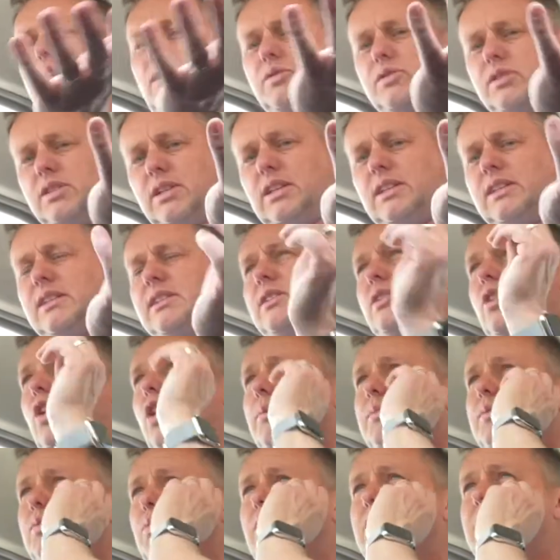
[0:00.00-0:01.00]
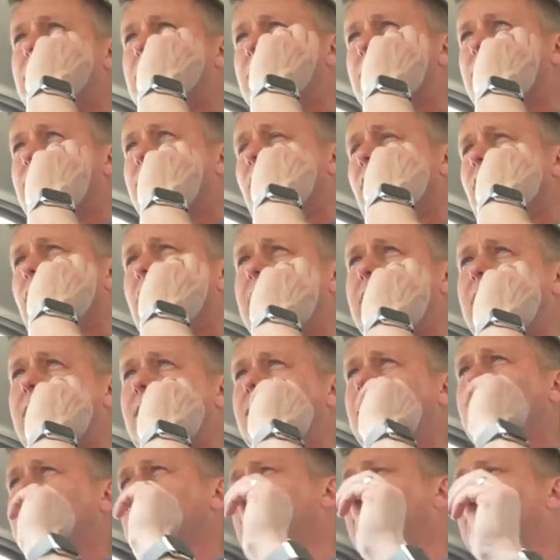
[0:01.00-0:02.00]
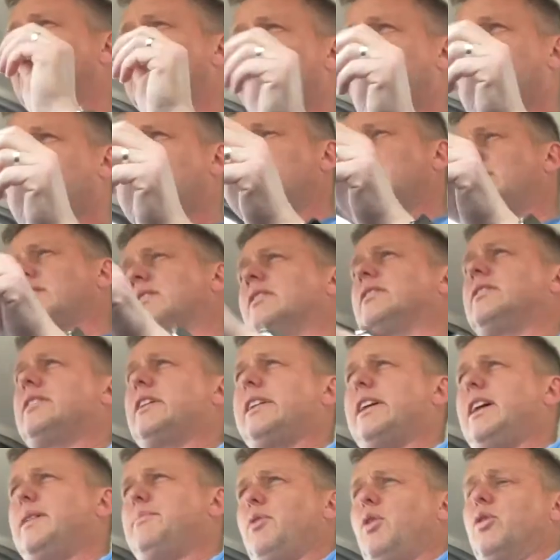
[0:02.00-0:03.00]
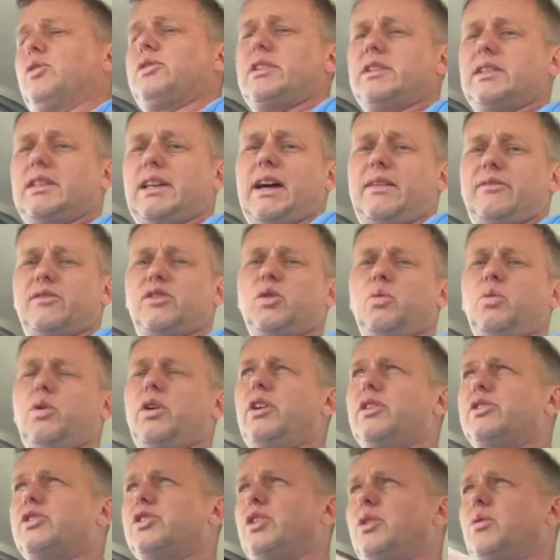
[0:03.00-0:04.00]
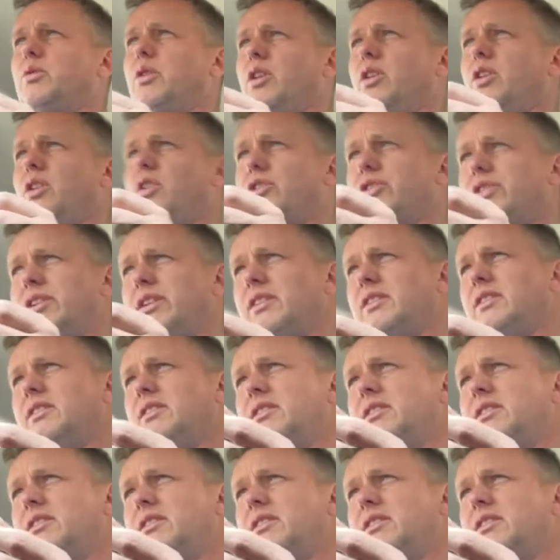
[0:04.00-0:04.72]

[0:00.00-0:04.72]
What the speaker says: was nearly stopped, which is fine. The gearbox isn't having to work too hard.